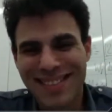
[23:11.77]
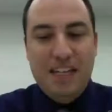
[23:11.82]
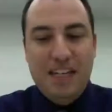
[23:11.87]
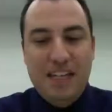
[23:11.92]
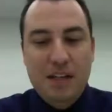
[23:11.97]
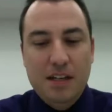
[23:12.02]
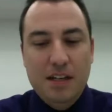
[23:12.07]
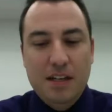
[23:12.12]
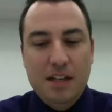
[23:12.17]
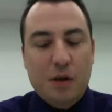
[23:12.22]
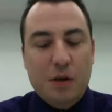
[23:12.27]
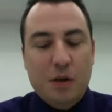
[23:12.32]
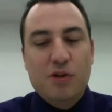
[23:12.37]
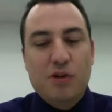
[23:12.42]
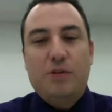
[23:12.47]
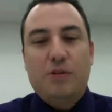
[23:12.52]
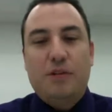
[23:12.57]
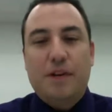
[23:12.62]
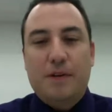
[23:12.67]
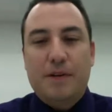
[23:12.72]
Commercial
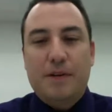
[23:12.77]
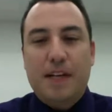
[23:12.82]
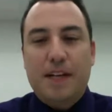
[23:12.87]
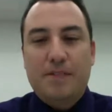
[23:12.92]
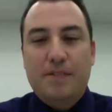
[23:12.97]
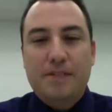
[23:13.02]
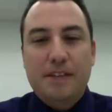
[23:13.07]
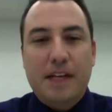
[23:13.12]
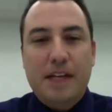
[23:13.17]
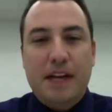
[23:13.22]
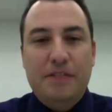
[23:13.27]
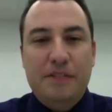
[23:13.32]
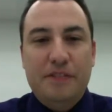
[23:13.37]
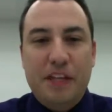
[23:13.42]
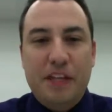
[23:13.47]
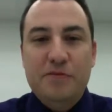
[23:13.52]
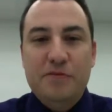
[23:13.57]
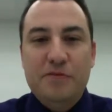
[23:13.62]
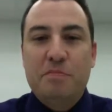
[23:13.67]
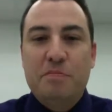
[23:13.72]
aircraft have
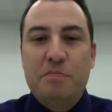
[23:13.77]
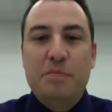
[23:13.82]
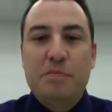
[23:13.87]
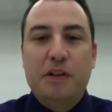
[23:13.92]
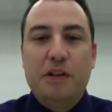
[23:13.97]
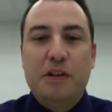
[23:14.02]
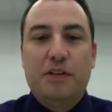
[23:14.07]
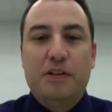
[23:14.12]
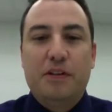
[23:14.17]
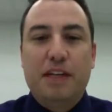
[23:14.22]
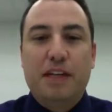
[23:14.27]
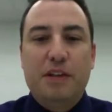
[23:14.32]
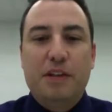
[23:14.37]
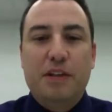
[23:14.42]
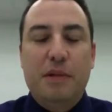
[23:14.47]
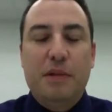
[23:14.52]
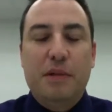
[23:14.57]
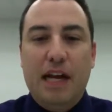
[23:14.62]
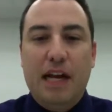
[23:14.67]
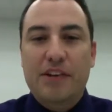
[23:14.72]
teams of people that look at them
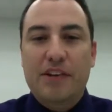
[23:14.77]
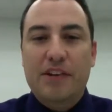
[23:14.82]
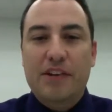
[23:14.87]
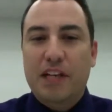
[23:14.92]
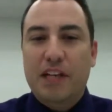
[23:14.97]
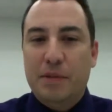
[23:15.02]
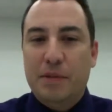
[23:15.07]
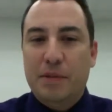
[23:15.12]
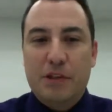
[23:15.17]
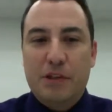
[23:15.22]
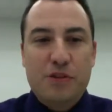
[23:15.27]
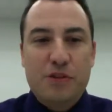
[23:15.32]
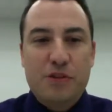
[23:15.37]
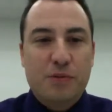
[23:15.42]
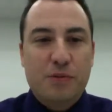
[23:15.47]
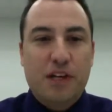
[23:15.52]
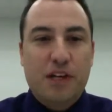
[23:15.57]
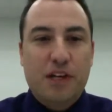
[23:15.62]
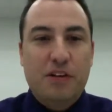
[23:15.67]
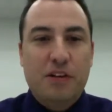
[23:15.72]
every time they touch the
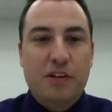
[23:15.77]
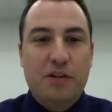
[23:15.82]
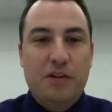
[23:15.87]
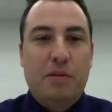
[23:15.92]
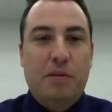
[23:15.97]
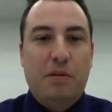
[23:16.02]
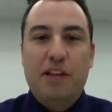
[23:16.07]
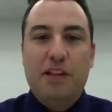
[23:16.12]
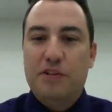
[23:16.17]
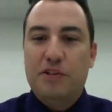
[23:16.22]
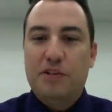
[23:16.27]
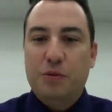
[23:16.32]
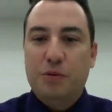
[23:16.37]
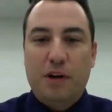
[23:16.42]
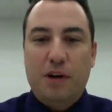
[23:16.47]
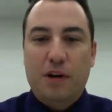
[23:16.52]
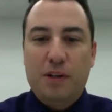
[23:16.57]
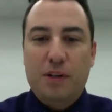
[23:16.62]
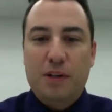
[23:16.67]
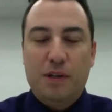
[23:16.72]
ground. The pilot does a
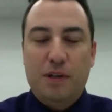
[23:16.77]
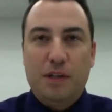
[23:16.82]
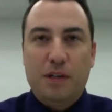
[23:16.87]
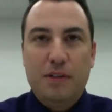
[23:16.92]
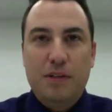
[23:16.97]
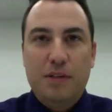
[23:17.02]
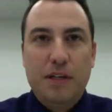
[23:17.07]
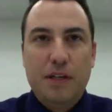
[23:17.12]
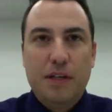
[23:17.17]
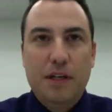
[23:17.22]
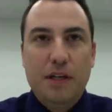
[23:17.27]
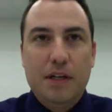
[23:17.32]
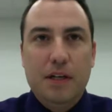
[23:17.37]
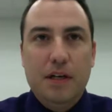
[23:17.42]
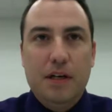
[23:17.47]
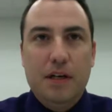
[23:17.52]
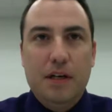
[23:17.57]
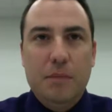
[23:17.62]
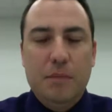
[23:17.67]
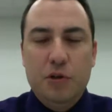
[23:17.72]
walk around.
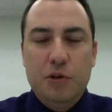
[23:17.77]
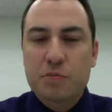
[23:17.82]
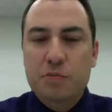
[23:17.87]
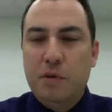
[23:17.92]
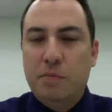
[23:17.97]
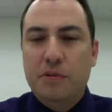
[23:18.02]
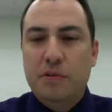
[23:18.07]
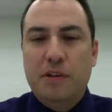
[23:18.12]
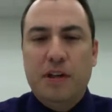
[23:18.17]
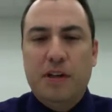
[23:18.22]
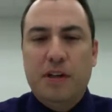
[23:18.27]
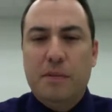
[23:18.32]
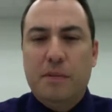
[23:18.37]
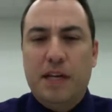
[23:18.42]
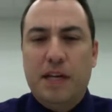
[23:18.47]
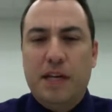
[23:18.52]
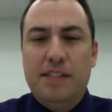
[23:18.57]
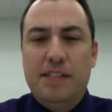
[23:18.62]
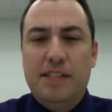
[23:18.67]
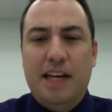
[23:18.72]
Most people don't
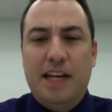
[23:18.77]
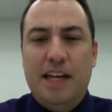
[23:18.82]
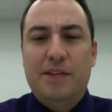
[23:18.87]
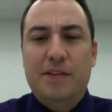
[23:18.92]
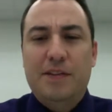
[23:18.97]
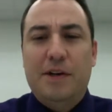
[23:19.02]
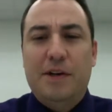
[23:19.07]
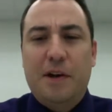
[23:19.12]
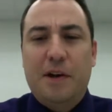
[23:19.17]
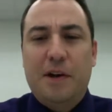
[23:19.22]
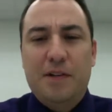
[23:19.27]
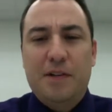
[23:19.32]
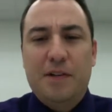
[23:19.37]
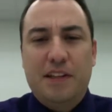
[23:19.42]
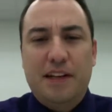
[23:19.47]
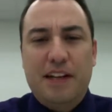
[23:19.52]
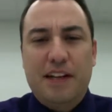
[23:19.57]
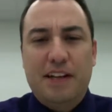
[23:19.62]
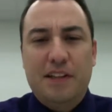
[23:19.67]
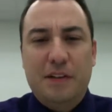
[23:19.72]
maintain their cars at
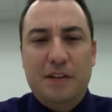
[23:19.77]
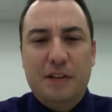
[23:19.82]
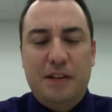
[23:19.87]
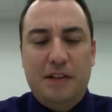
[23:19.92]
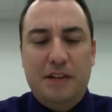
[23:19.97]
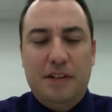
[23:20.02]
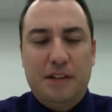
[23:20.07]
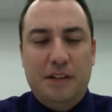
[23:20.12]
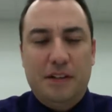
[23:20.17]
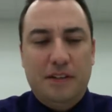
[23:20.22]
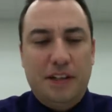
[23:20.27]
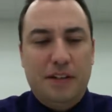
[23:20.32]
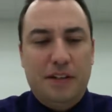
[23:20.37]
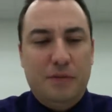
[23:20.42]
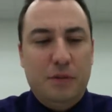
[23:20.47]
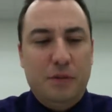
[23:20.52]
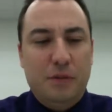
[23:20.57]
that kind of level.